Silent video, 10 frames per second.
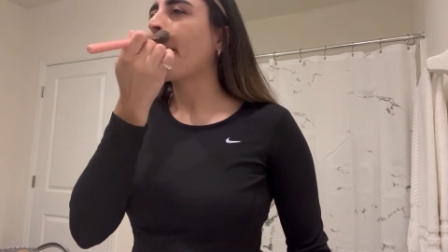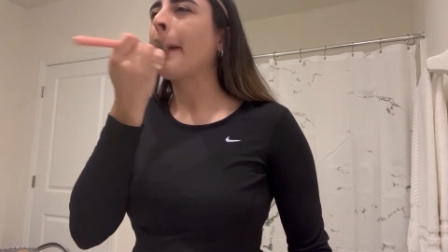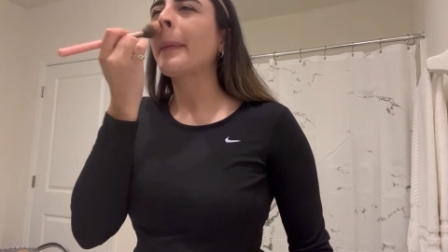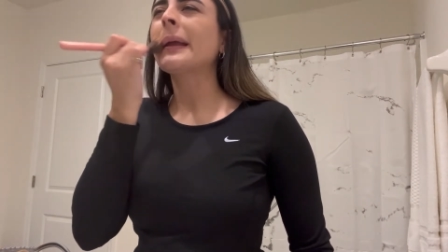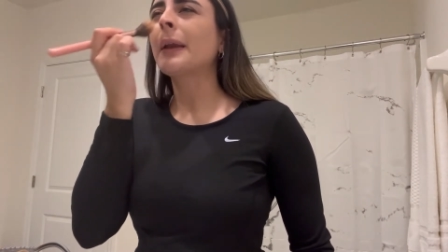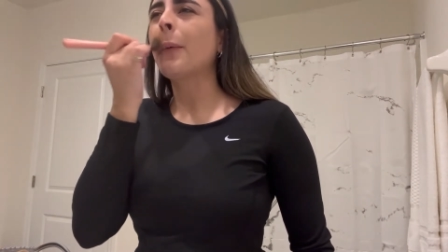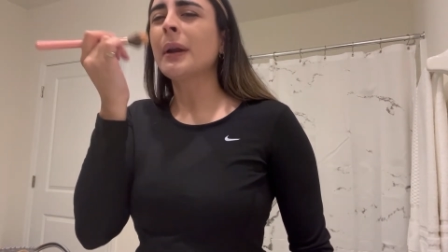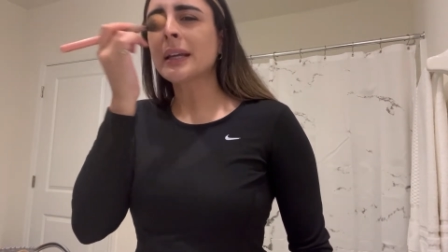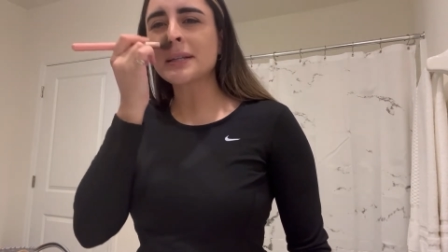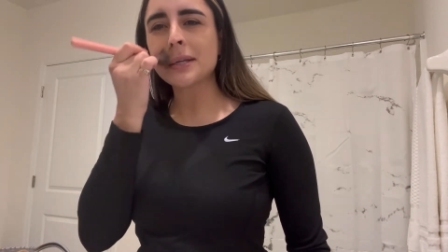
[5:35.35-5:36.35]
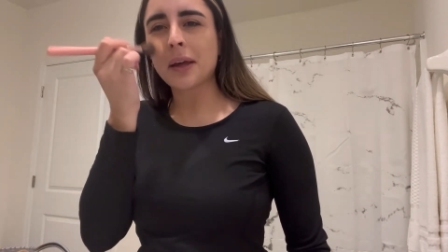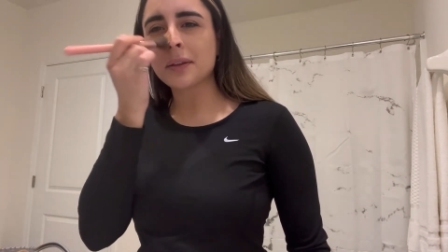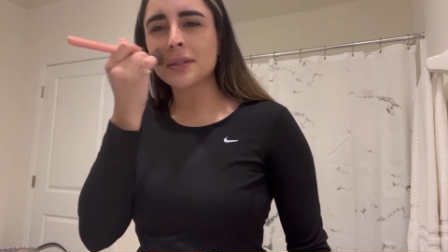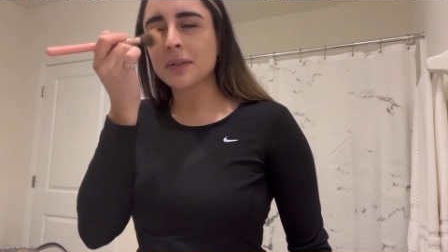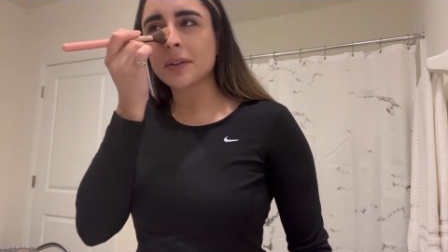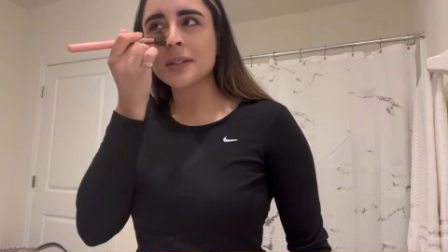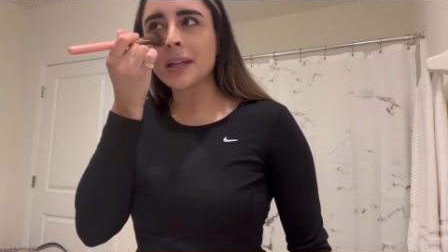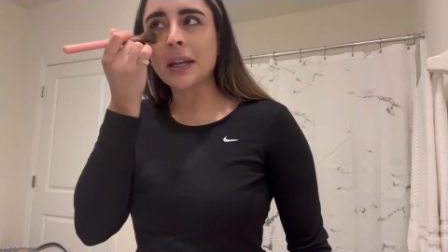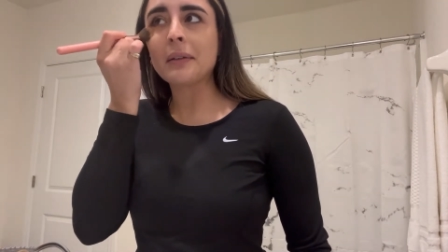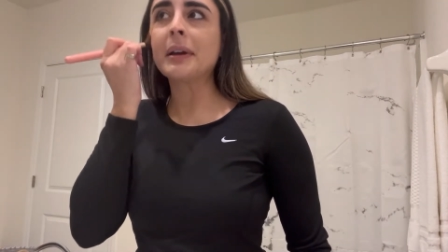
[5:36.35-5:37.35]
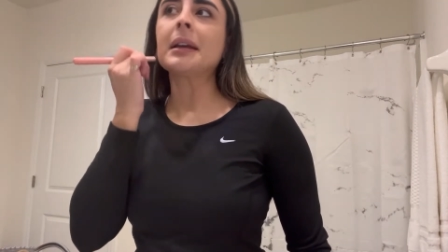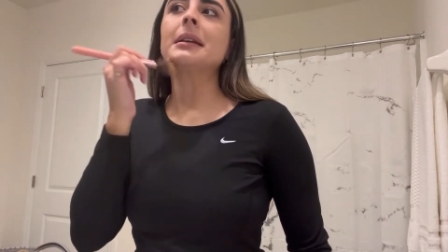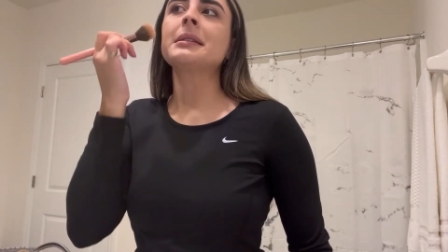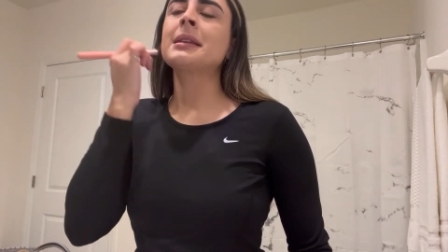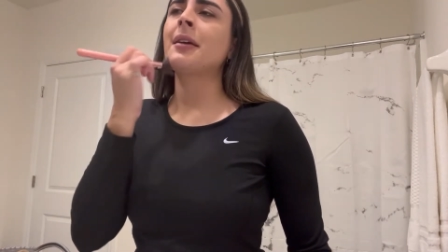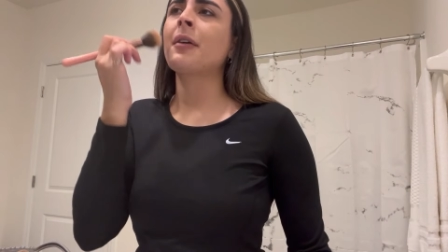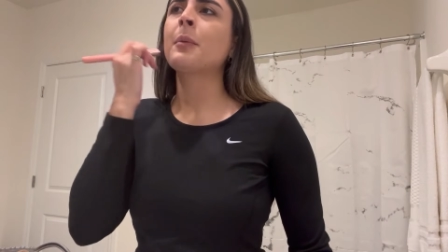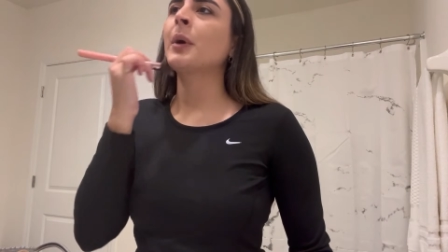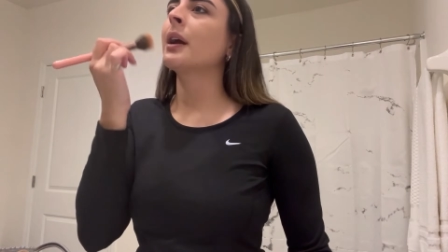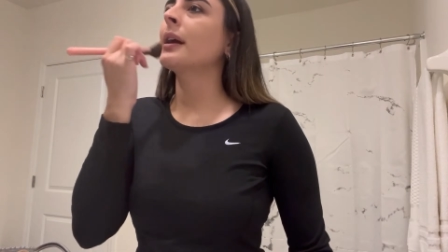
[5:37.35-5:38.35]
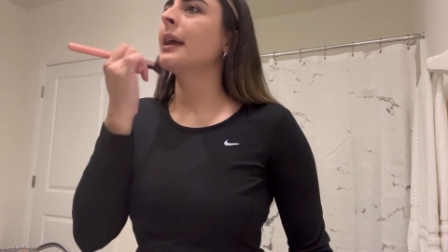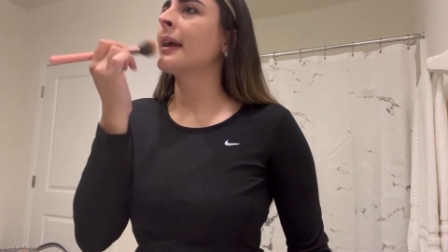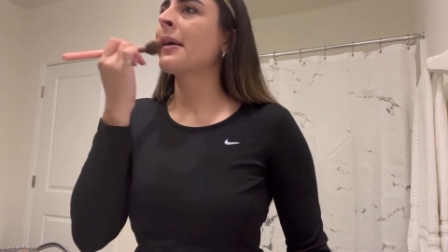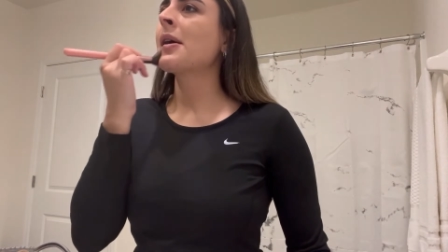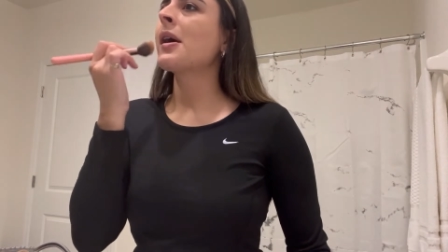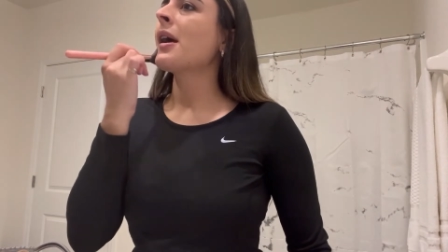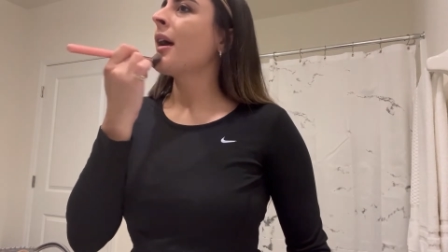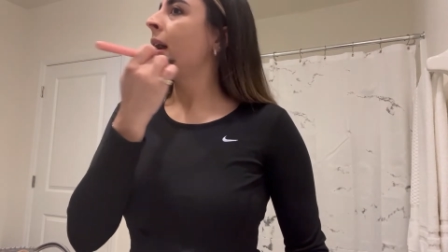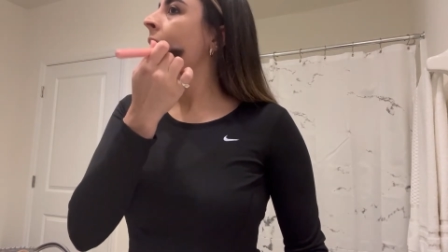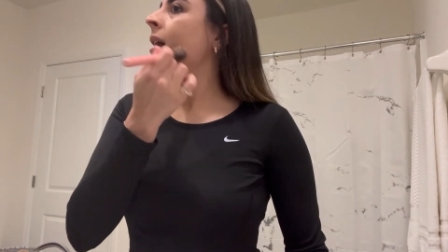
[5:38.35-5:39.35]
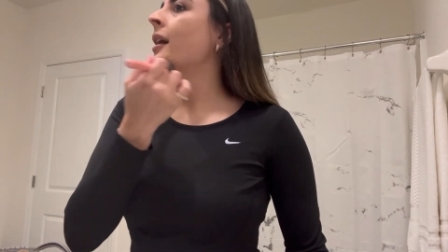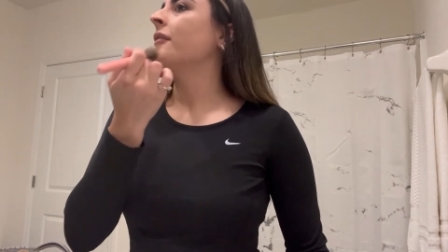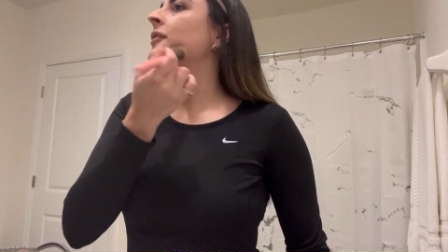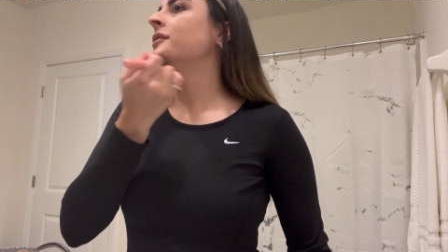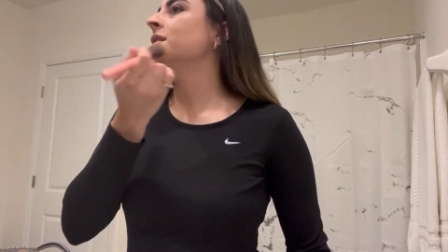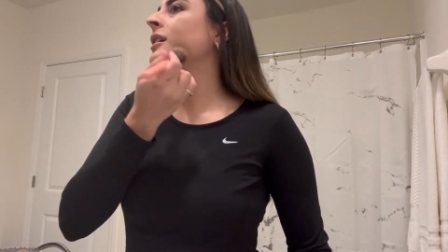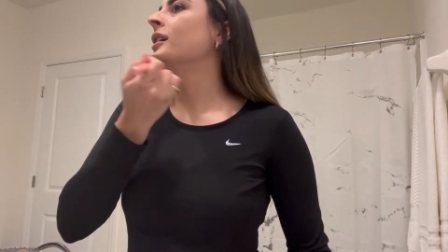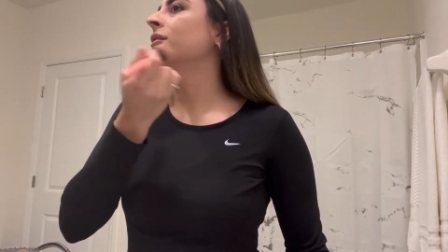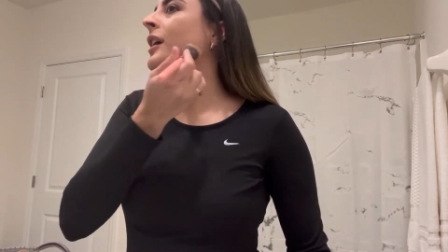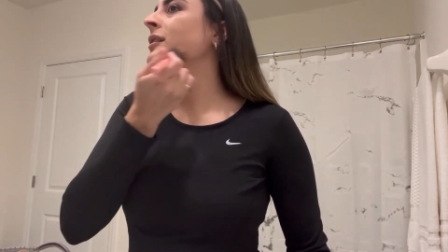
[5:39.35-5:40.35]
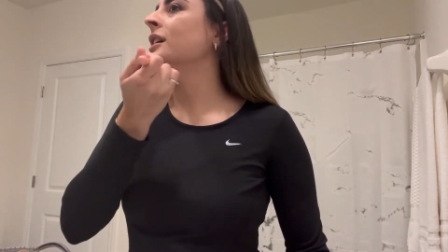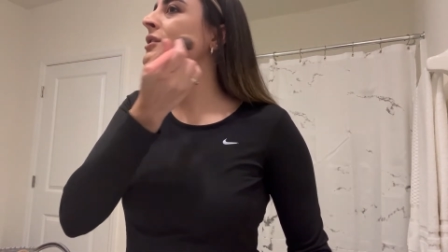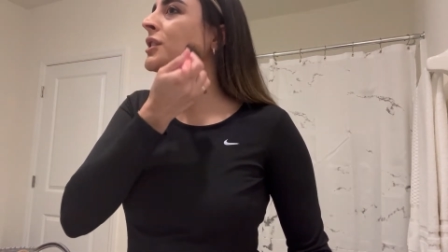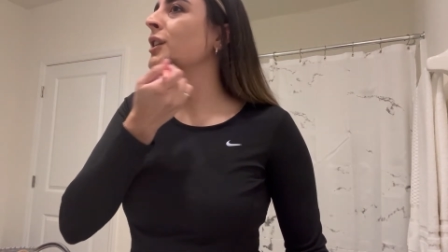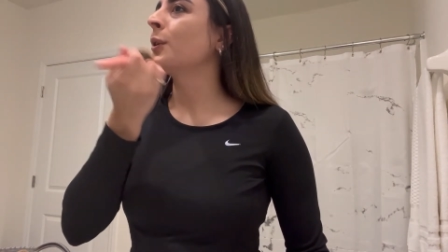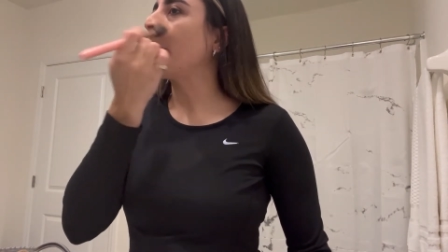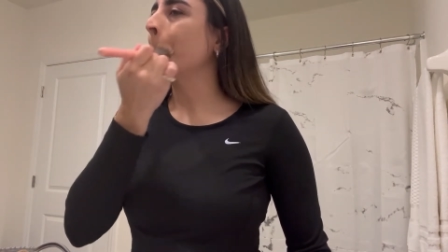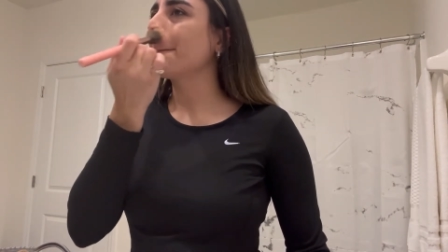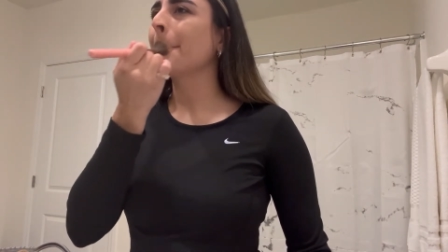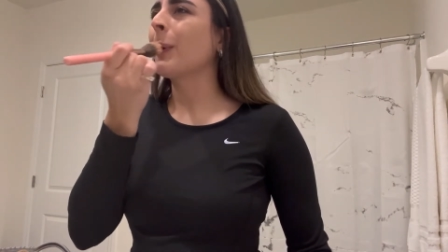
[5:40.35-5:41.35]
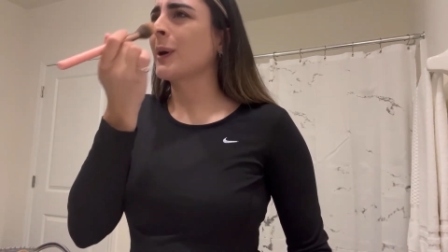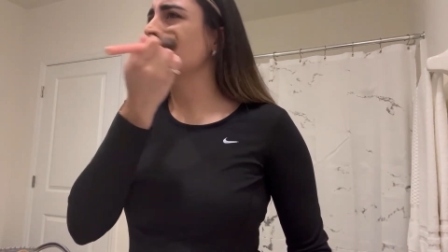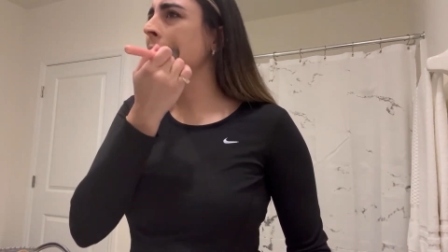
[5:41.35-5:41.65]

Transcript: I'm like, no one can tell the difference anyways if I'm wearing a $50 foundation or a